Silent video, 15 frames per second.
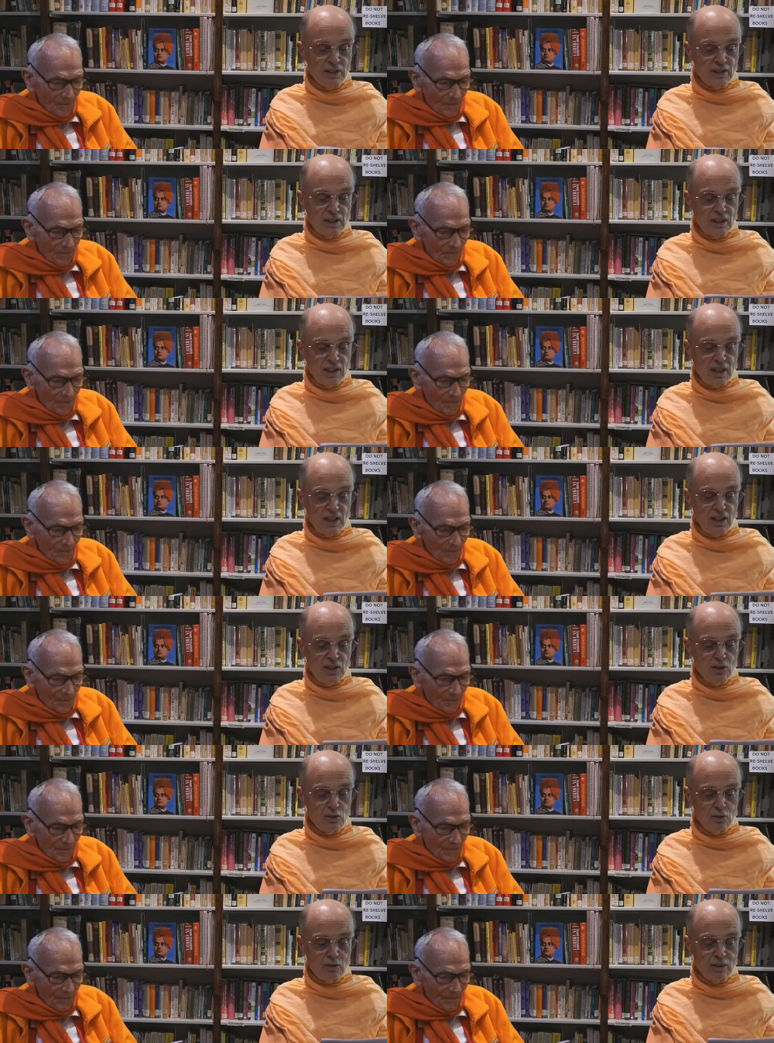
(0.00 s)
Speaker 1: that he
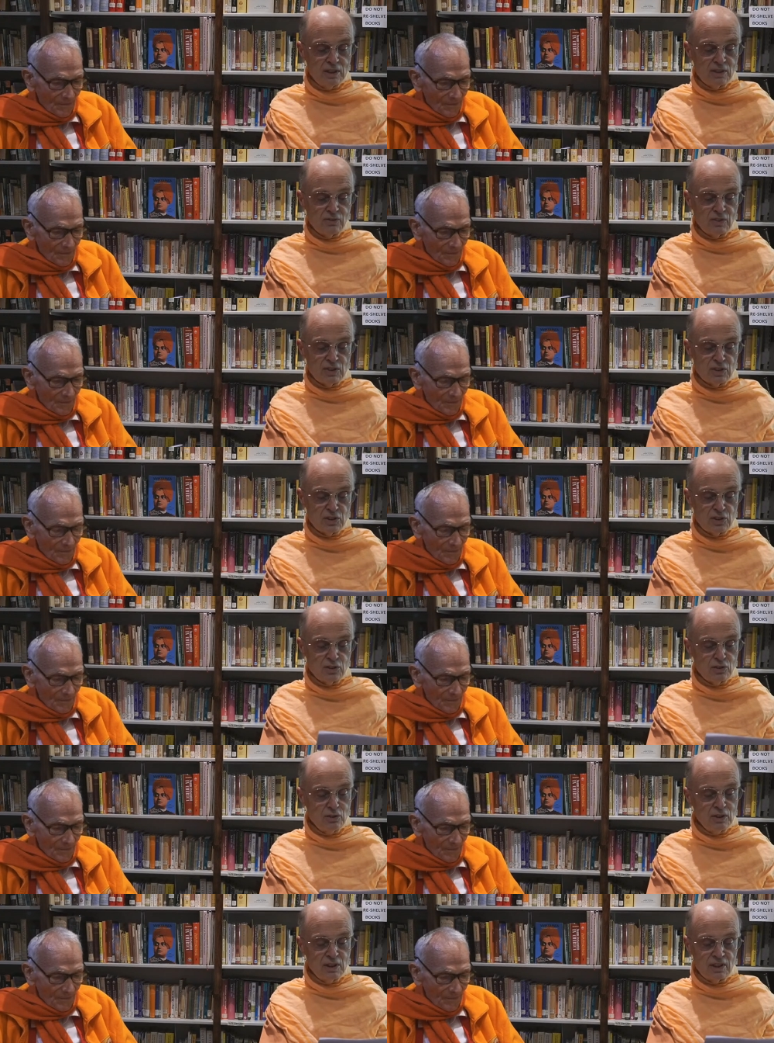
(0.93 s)
who is
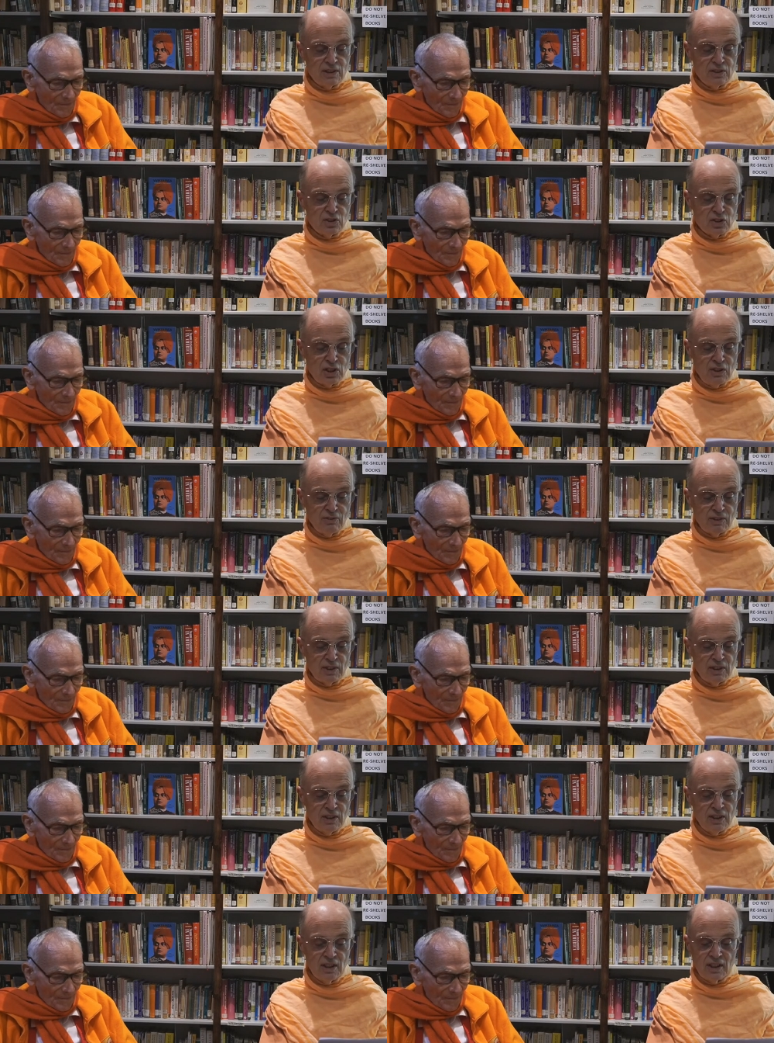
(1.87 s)
Vishnu is
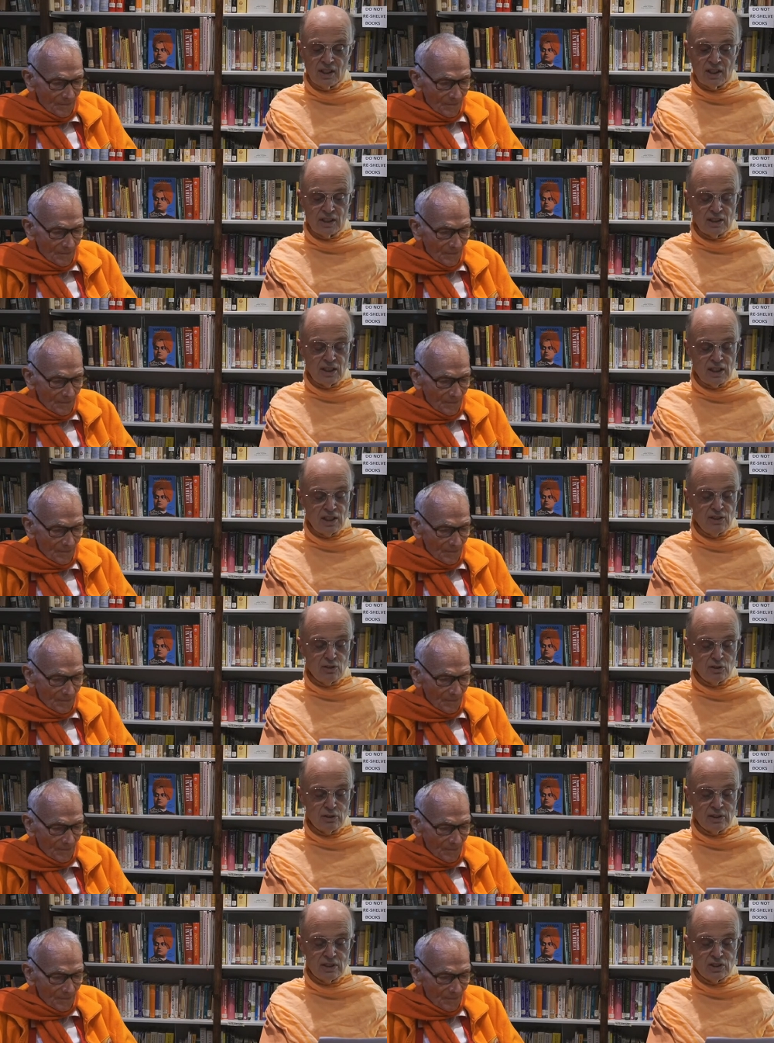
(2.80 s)
Shiva, and he
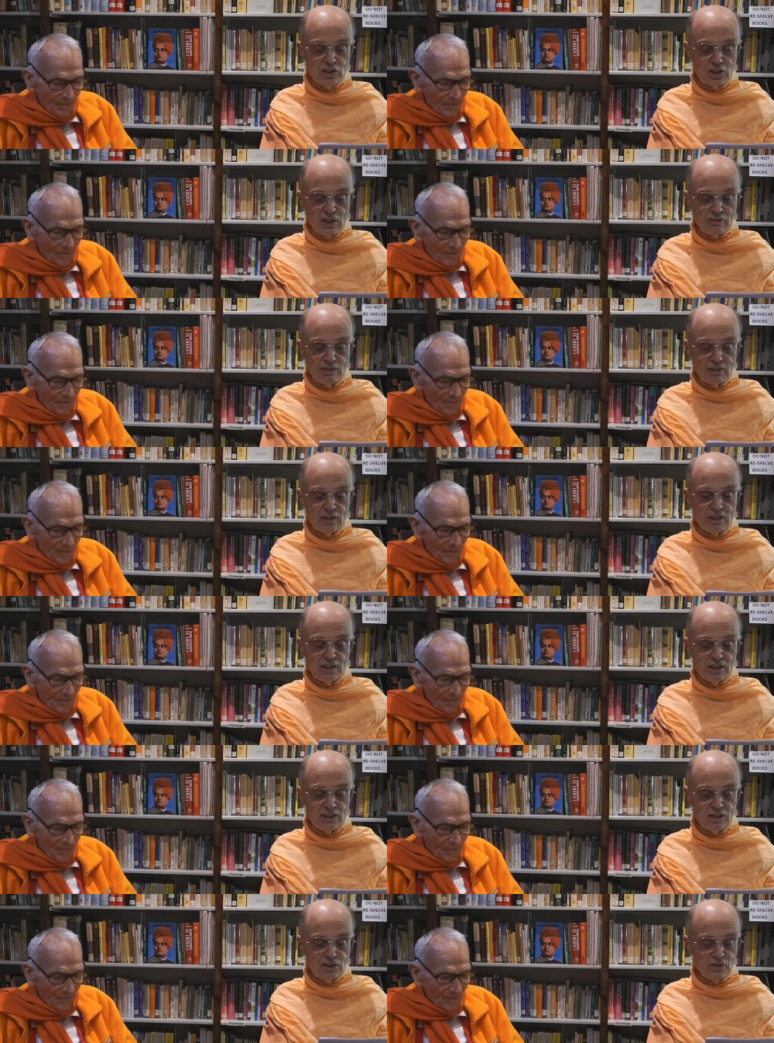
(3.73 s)
who is Shiva
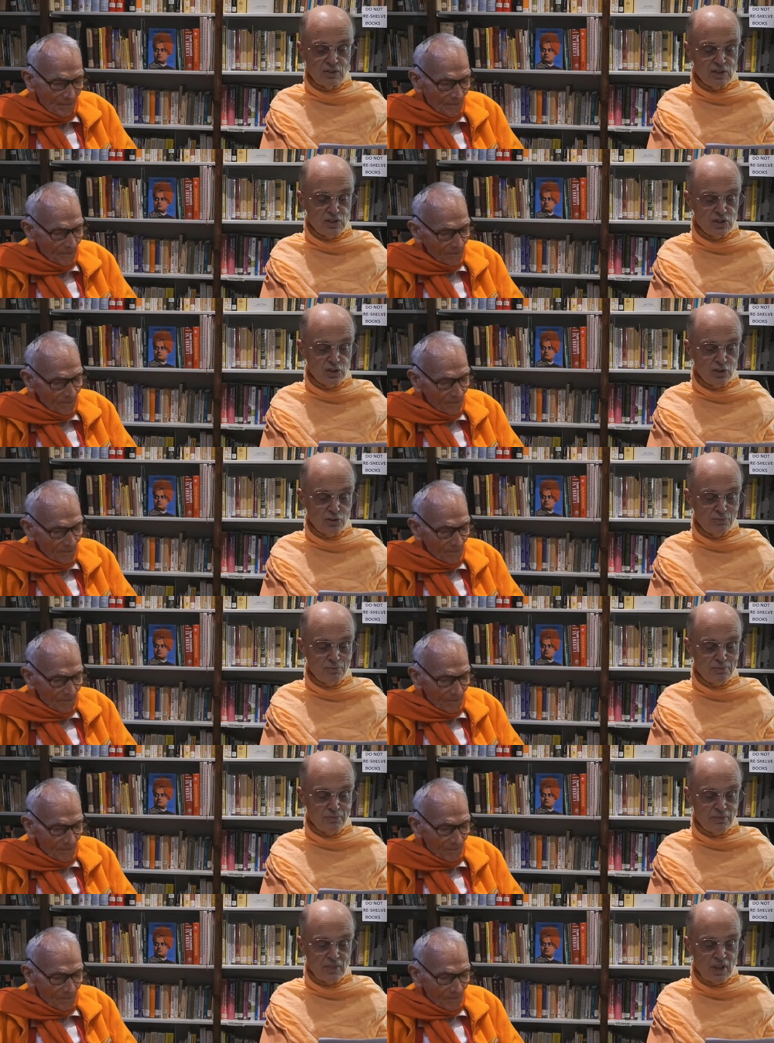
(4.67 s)
is Vishnu.
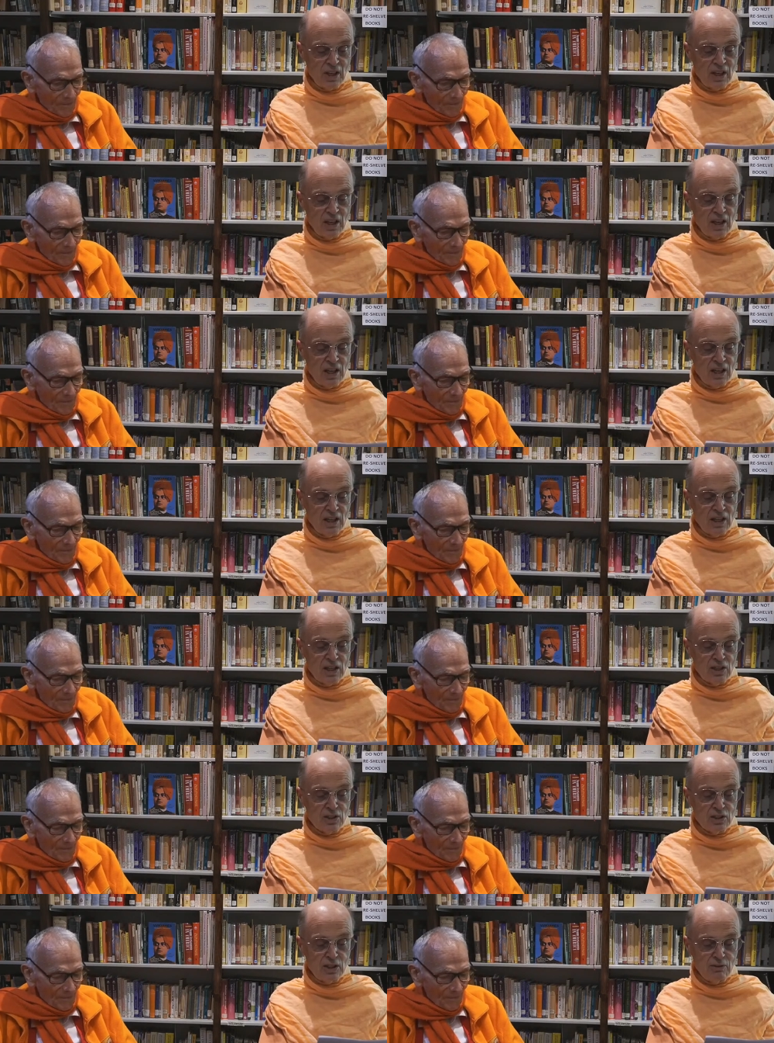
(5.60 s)

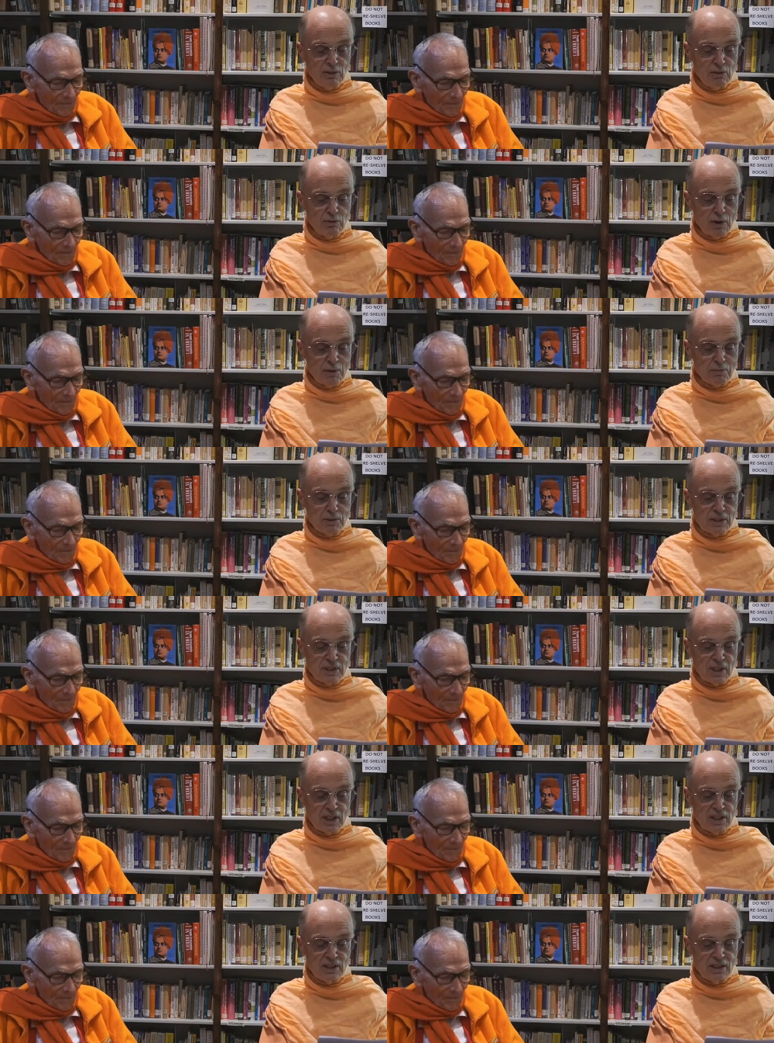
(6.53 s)
Shiva
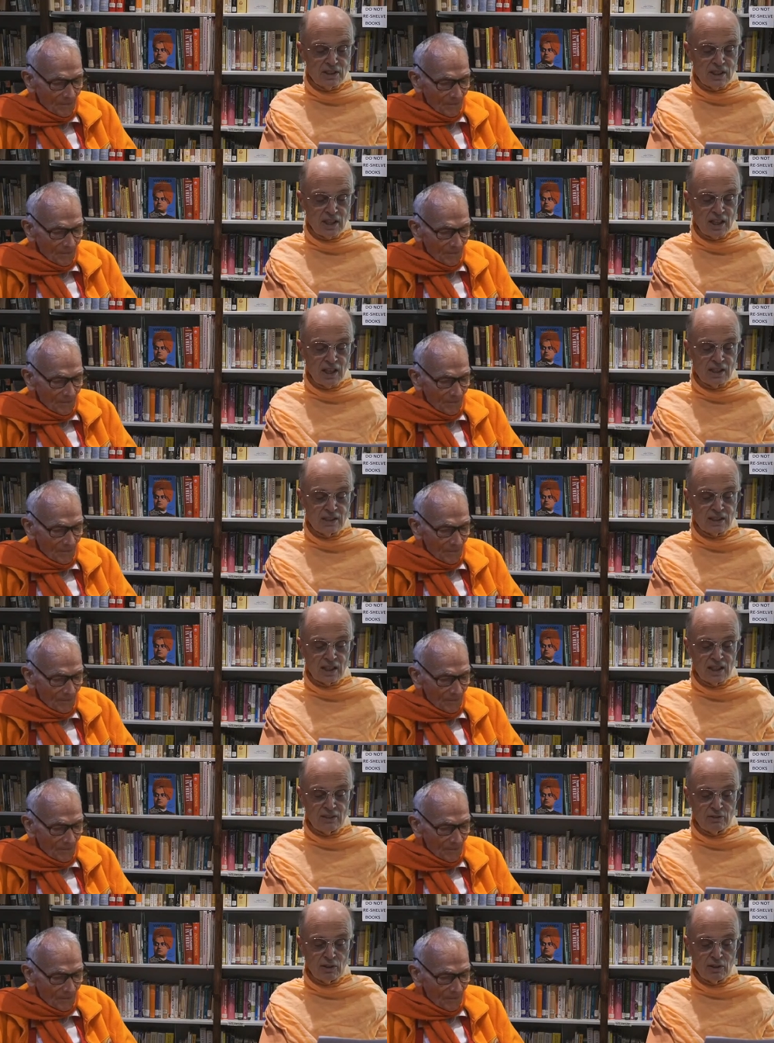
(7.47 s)
represents, as I have